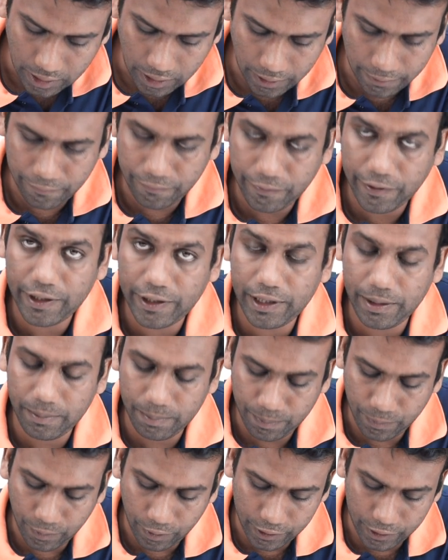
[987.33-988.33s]
are very
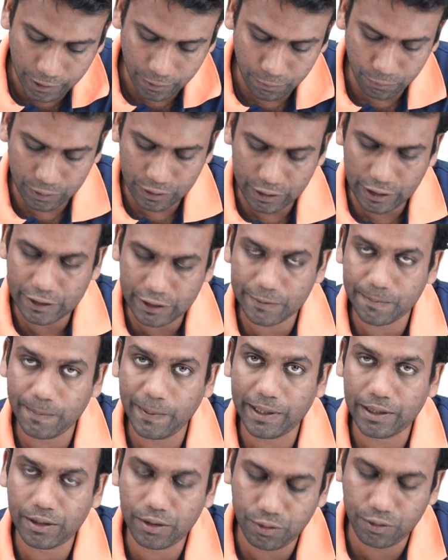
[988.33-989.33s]
important with
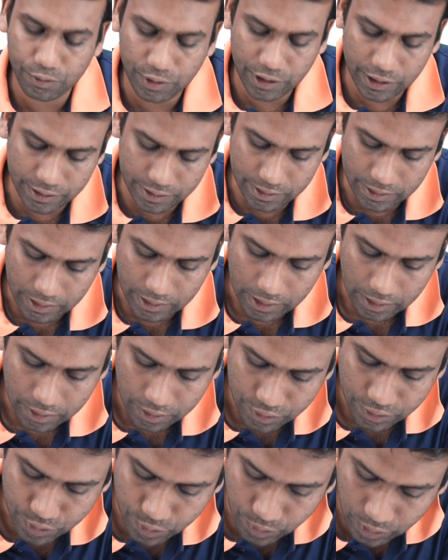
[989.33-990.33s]
respect to this
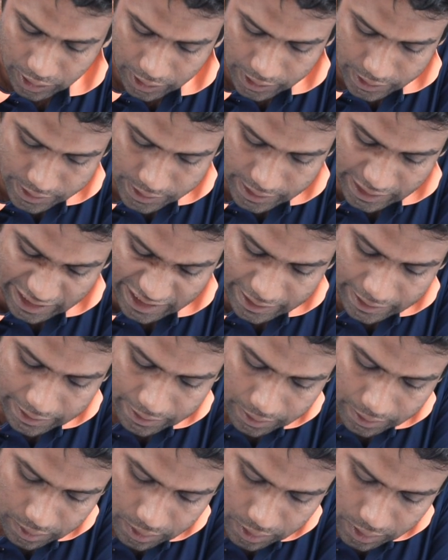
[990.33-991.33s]
solar cell.
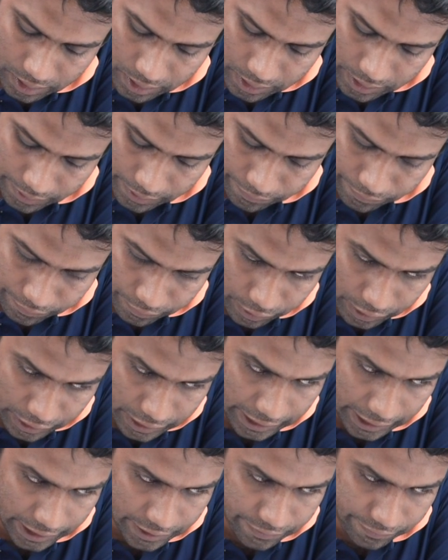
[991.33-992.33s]
The
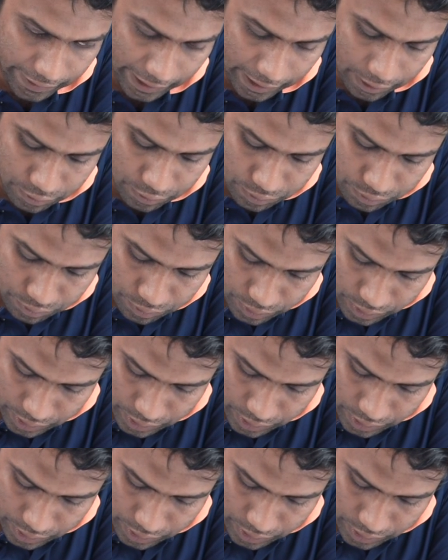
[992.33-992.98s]
voltage value